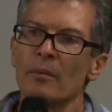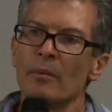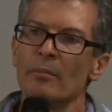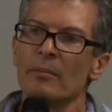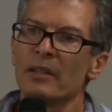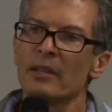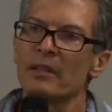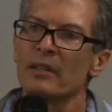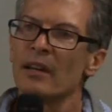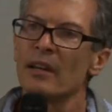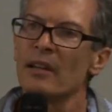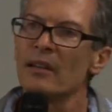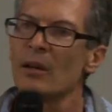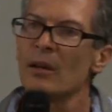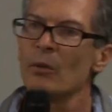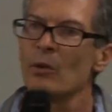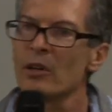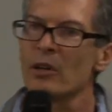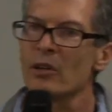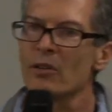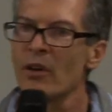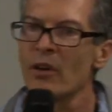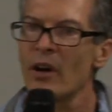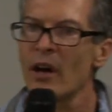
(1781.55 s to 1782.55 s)
but then they
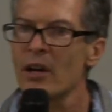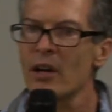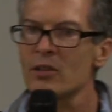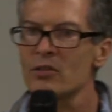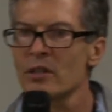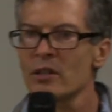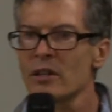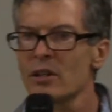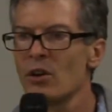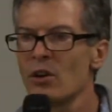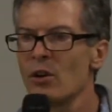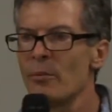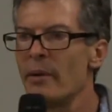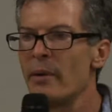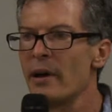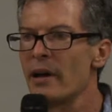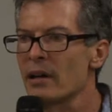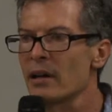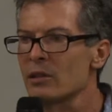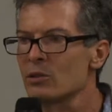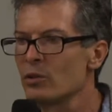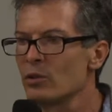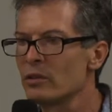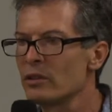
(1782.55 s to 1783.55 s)
will gradually go
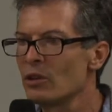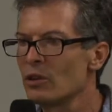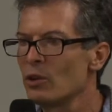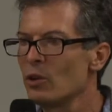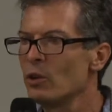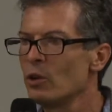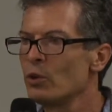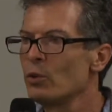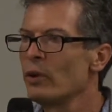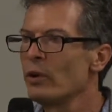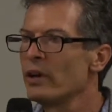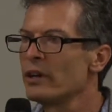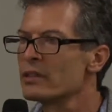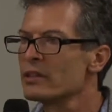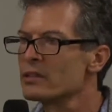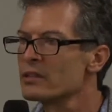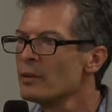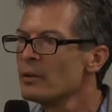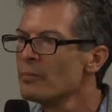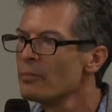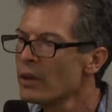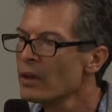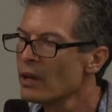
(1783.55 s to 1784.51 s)
back to their old ways,